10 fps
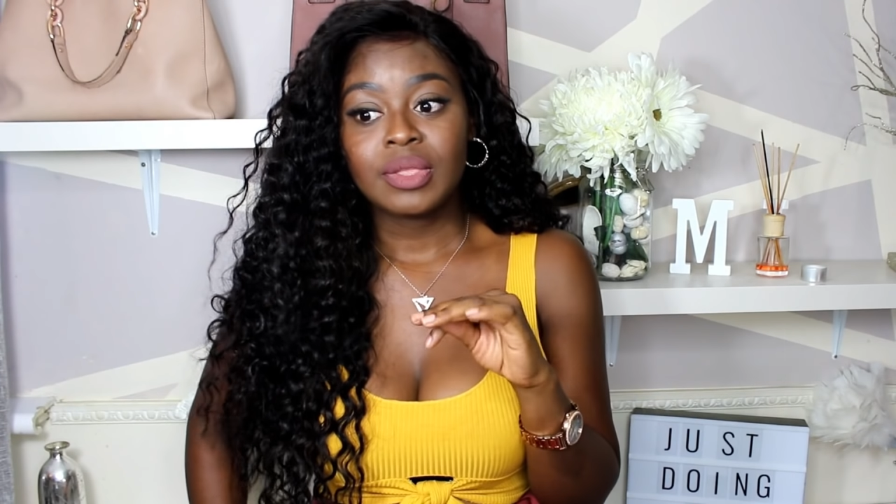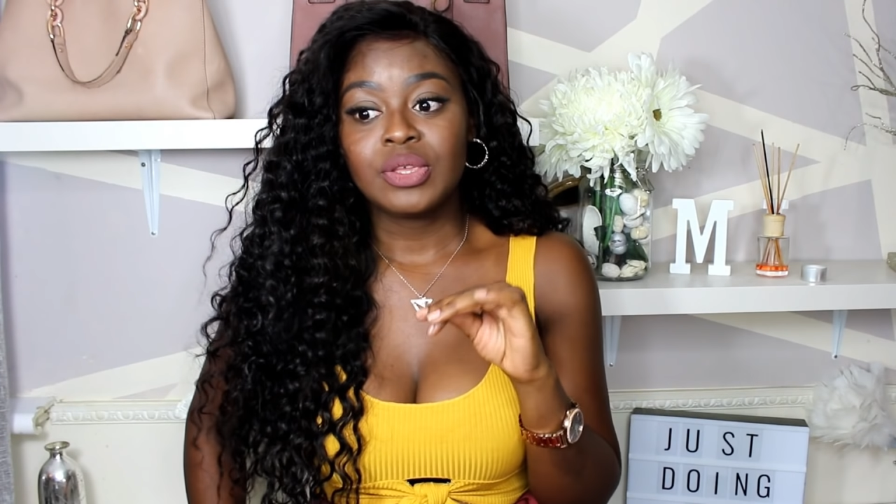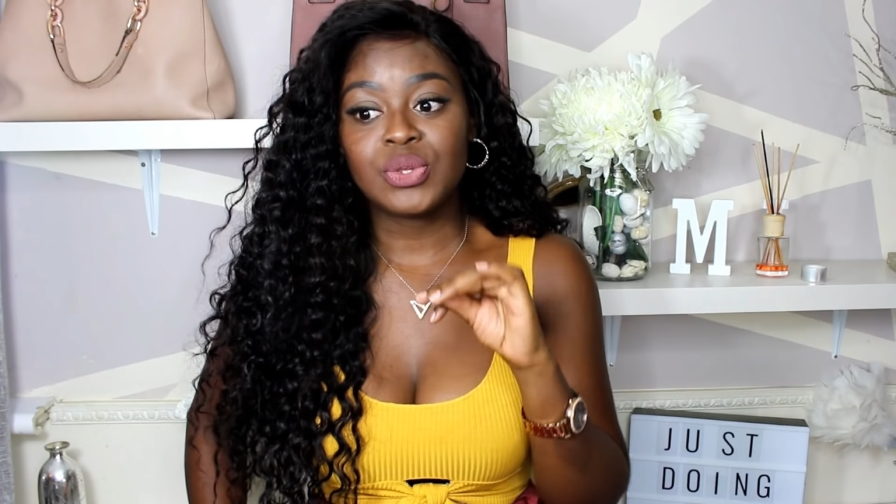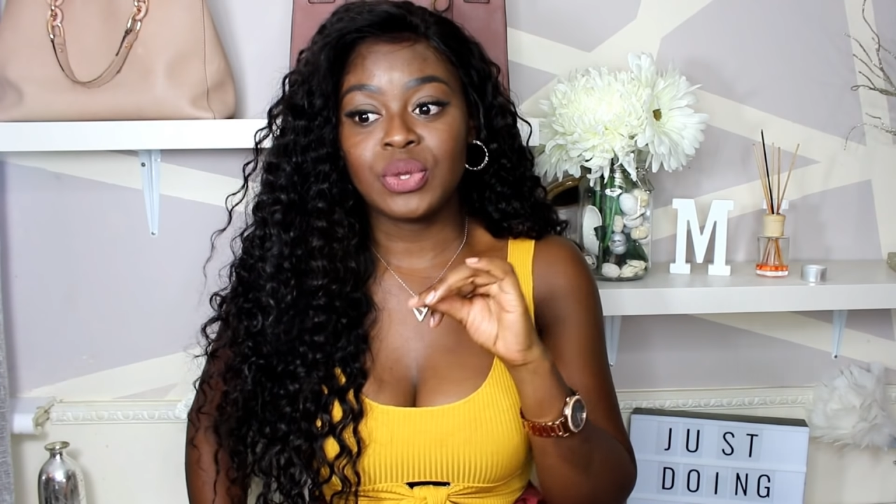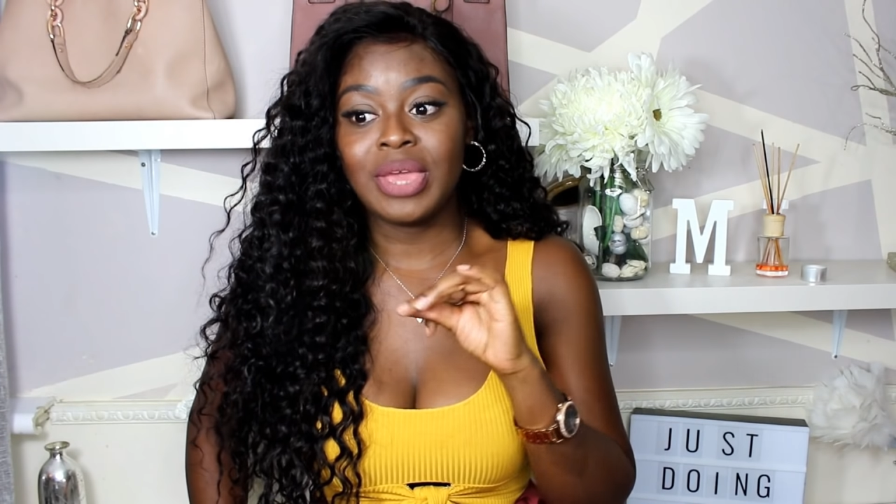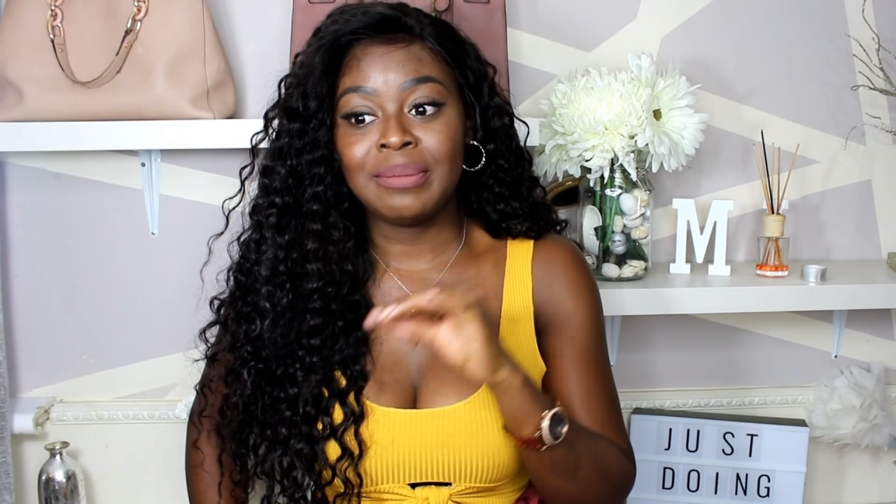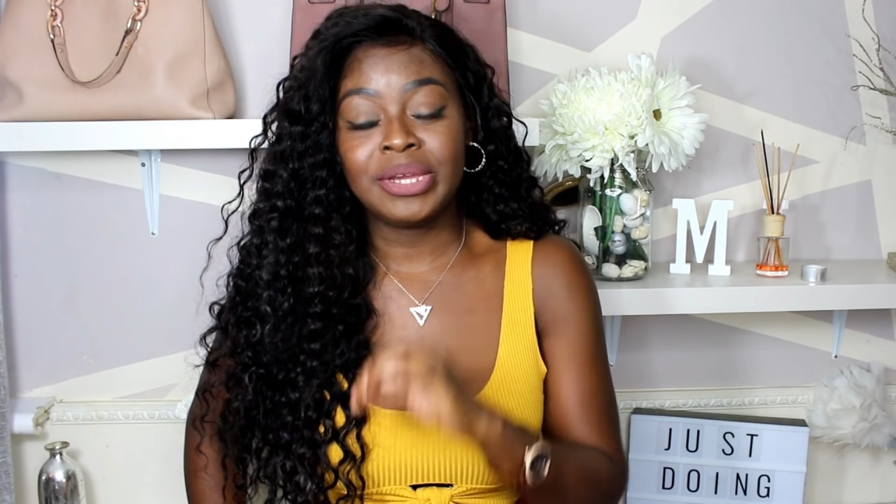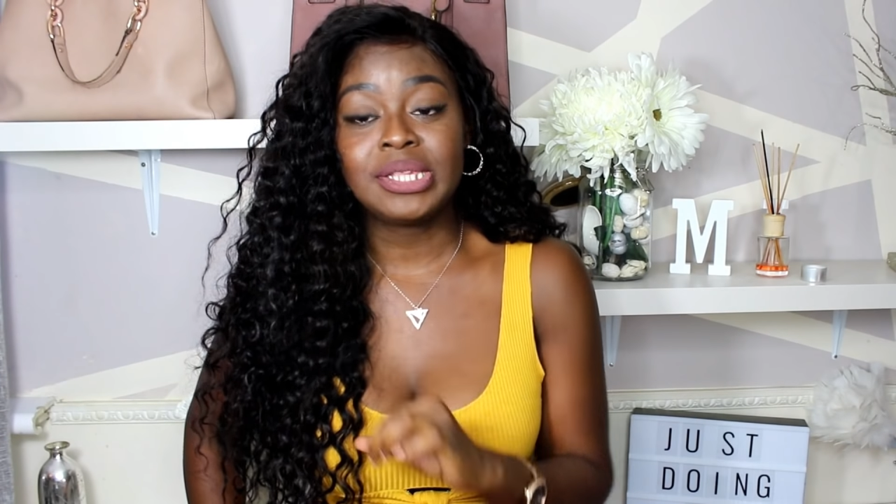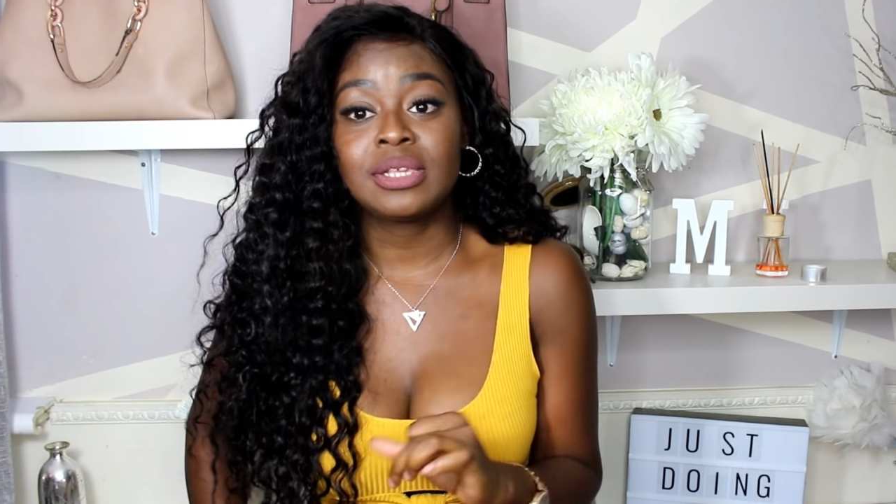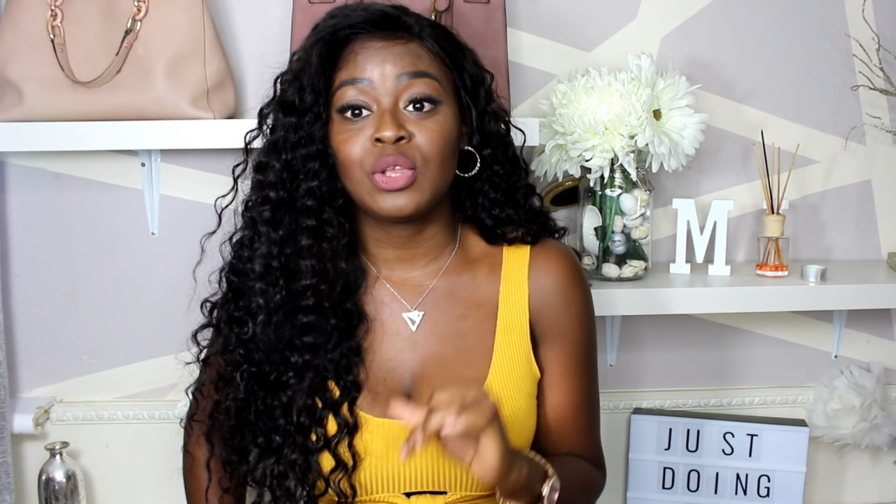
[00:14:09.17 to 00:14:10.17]
so
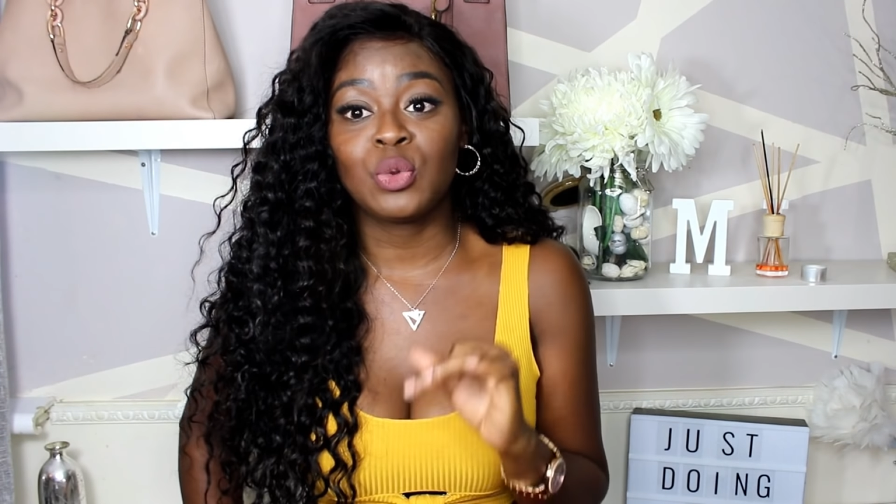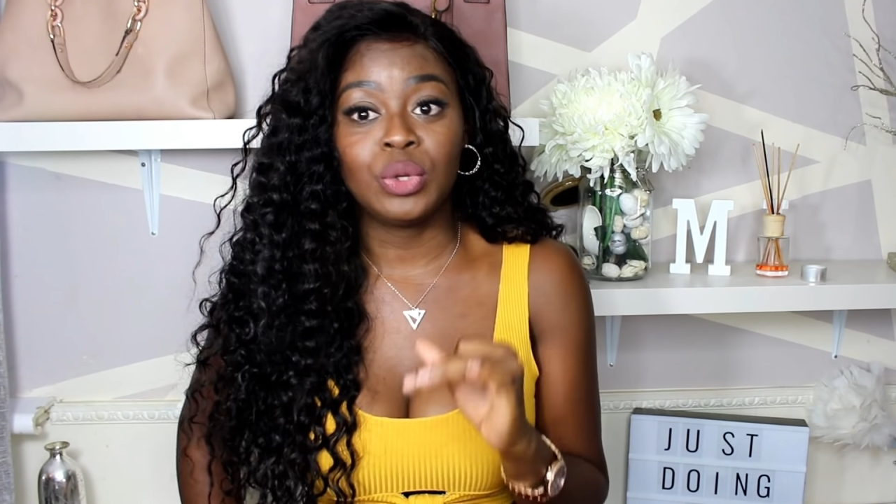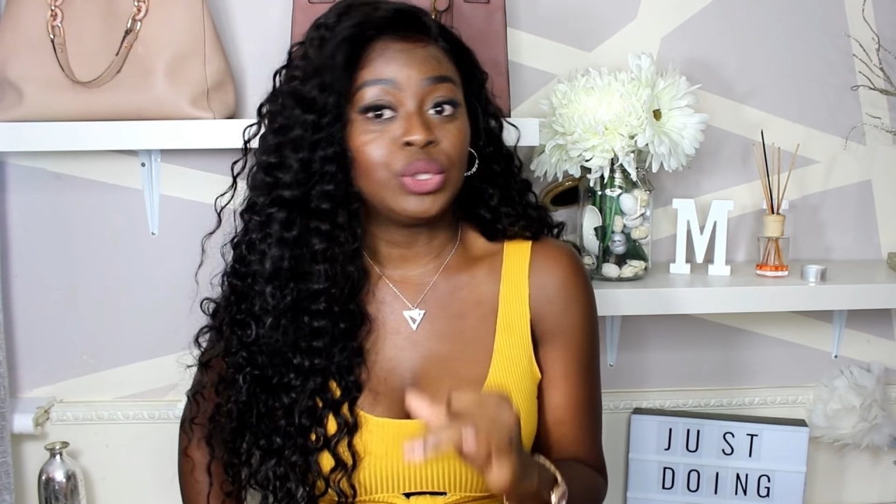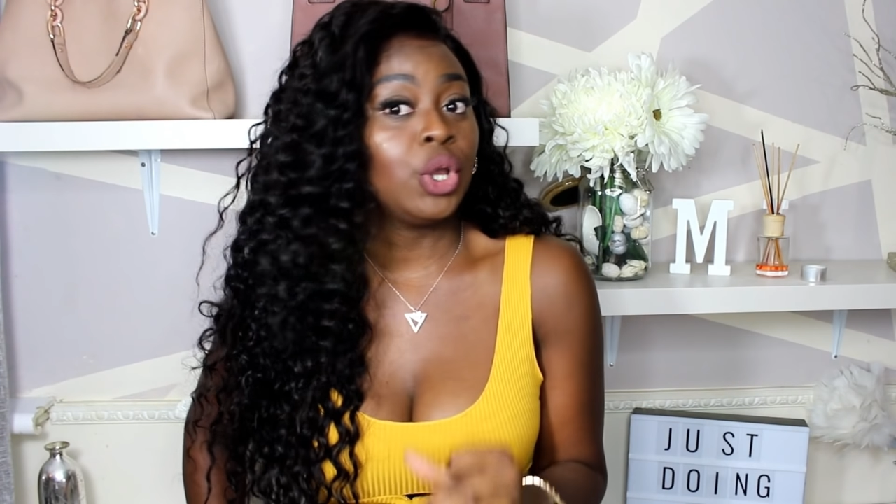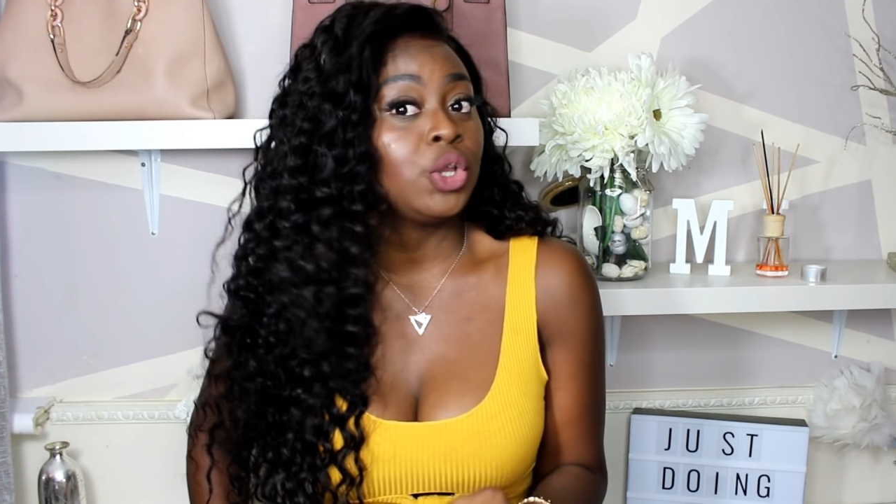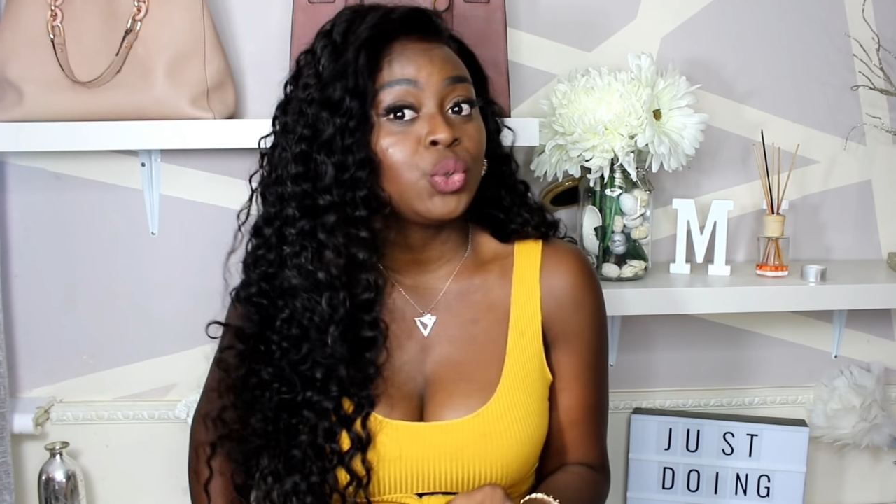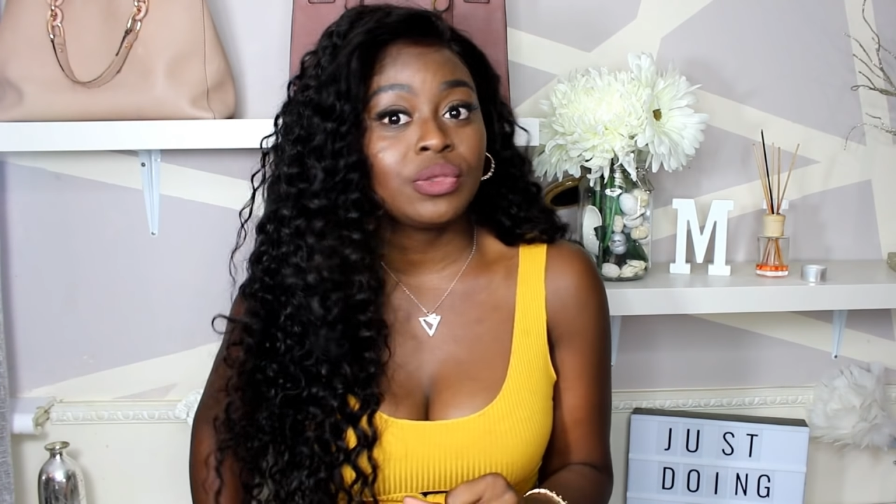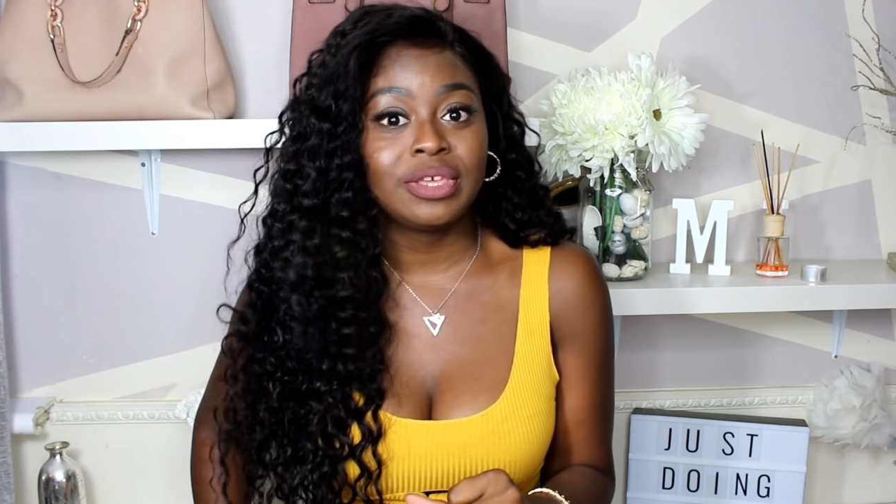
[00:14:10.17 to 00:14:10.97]
MI6 had got in touch with